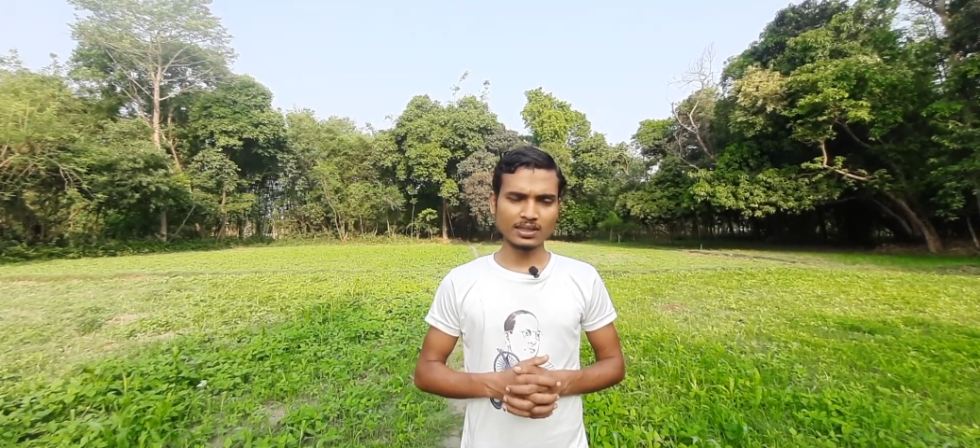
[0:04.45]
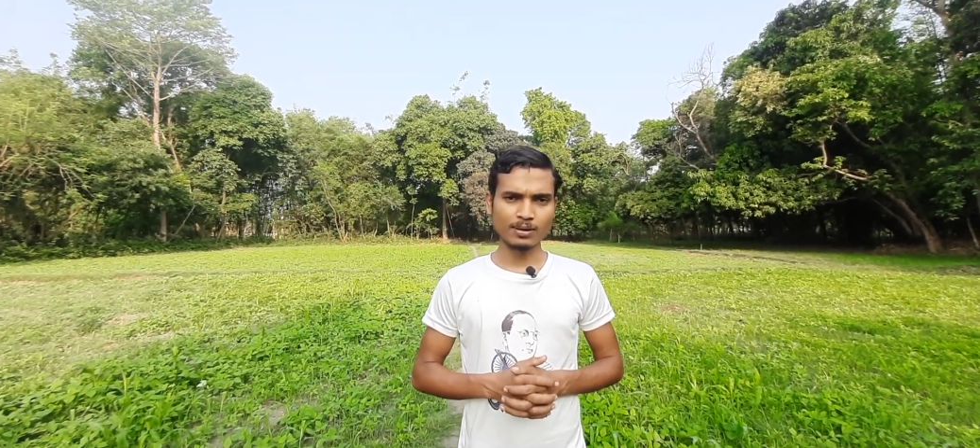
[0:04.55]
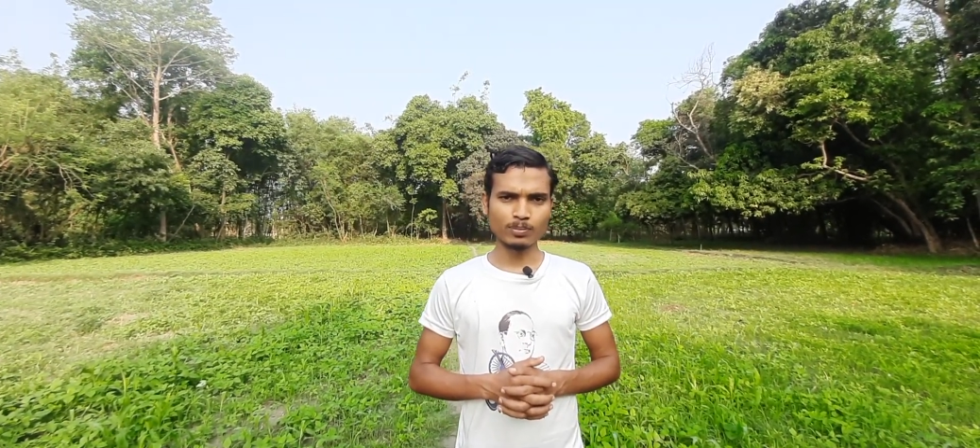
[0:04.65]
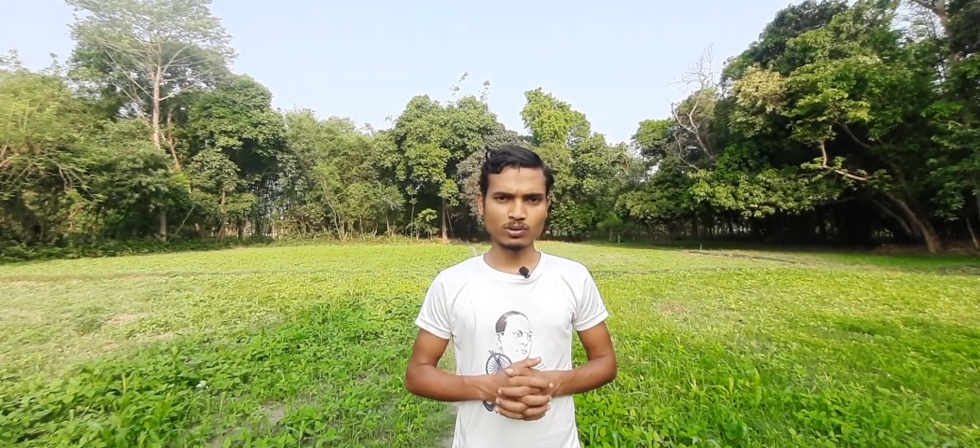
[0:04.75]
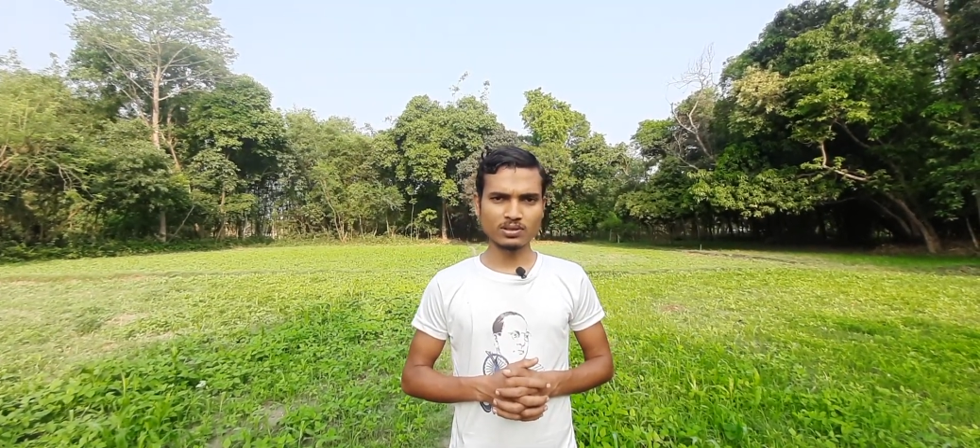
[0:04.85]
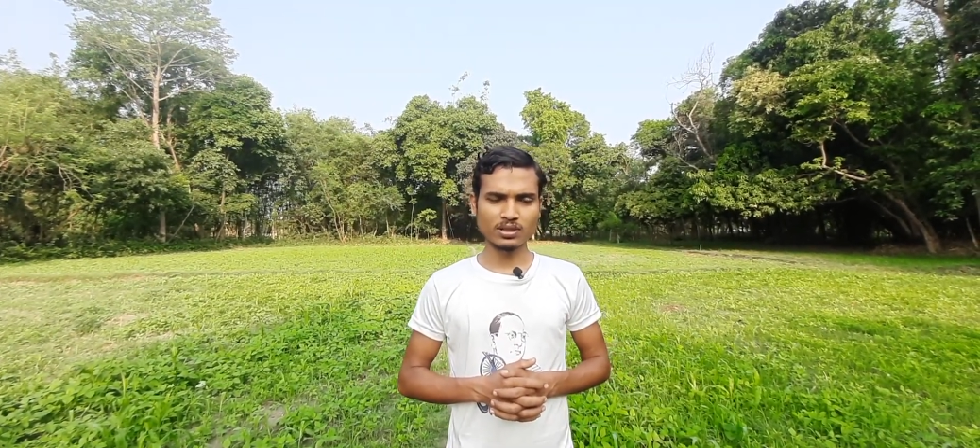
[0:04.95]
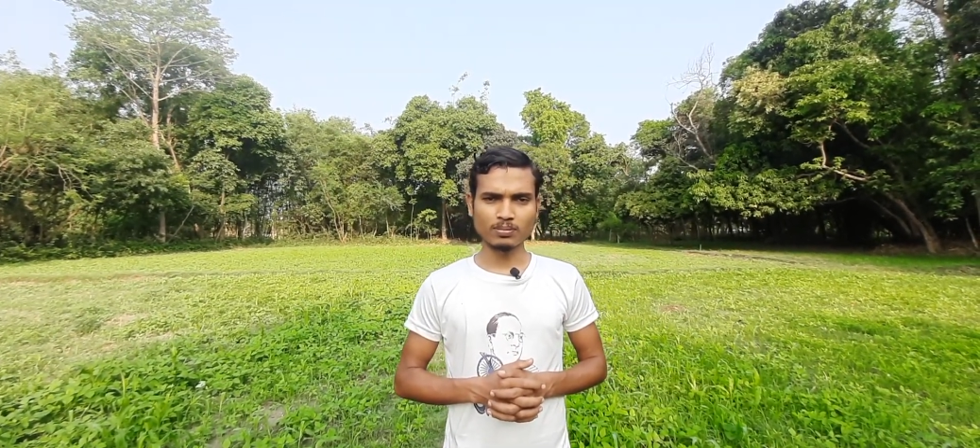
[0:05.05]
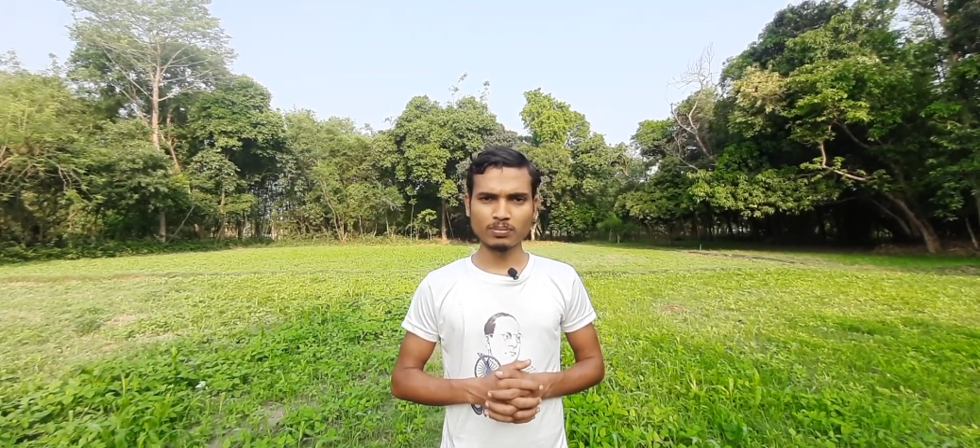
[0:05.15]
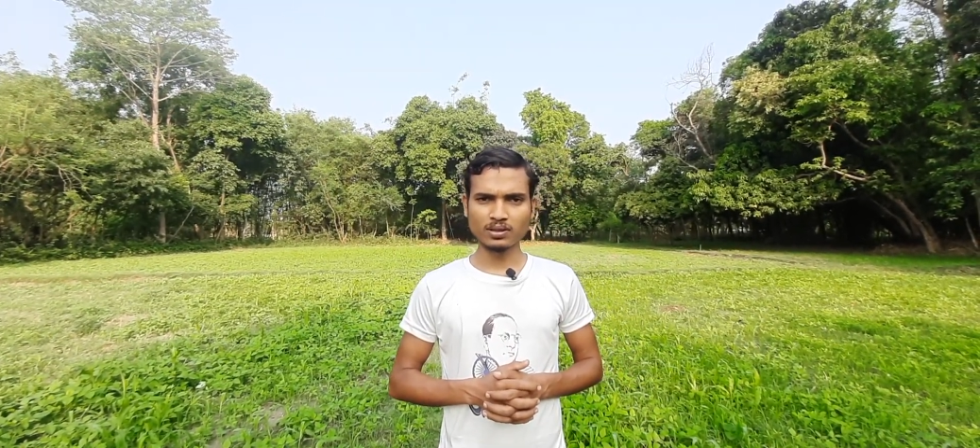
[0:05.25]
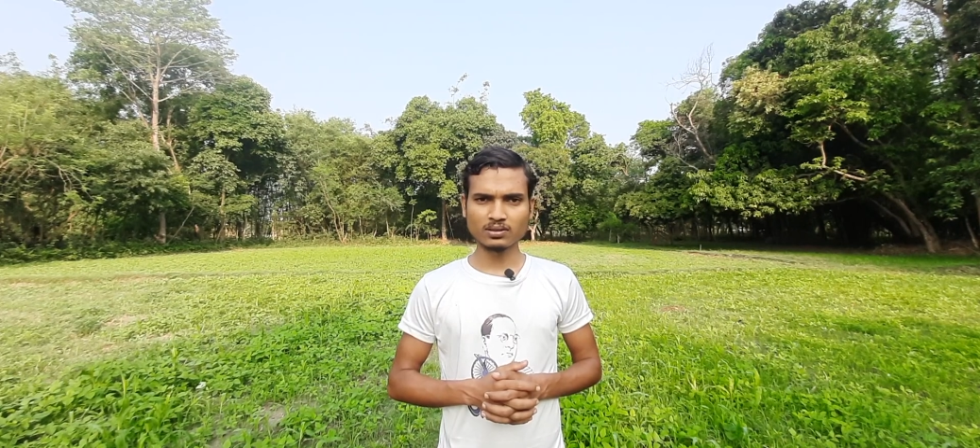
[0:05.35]

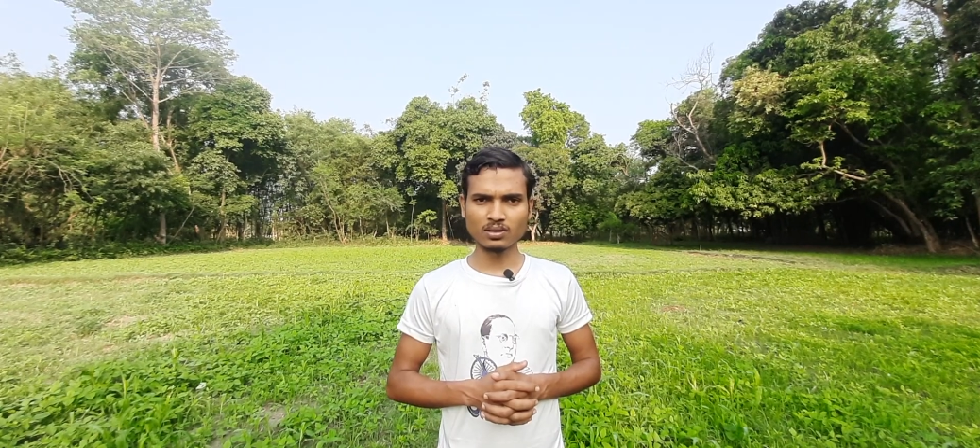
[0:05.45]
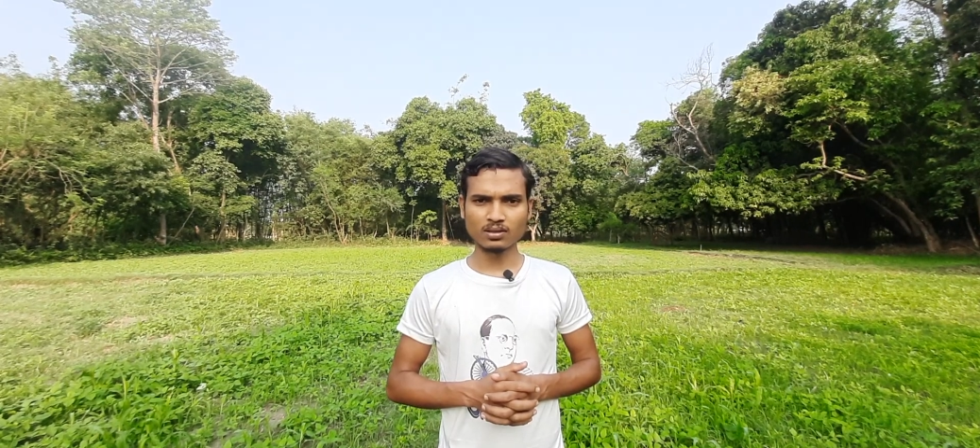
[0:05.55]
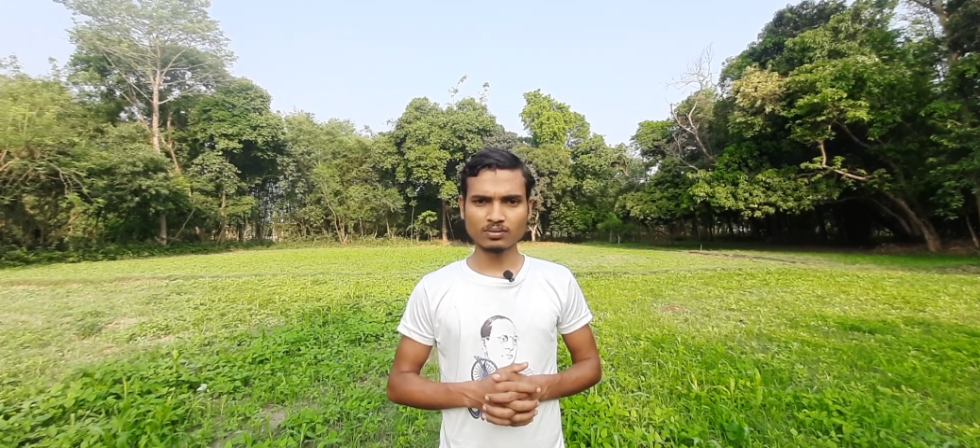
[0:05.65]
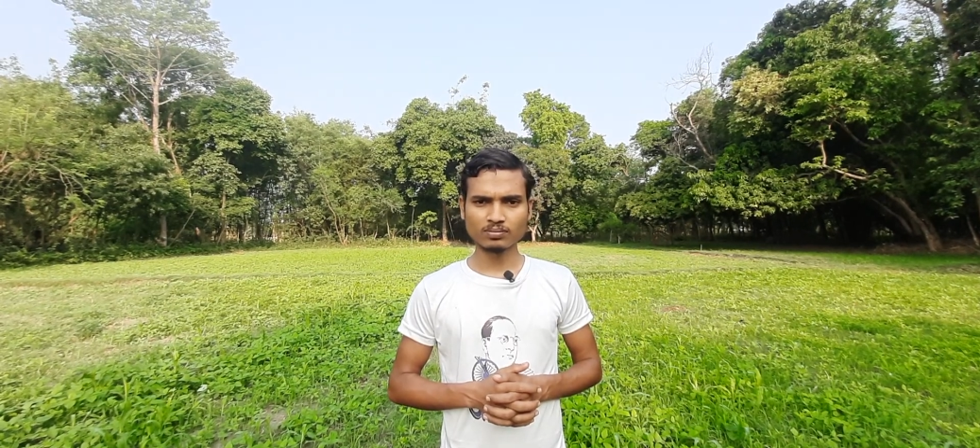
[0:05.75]
AMBROJAMBEDKAR.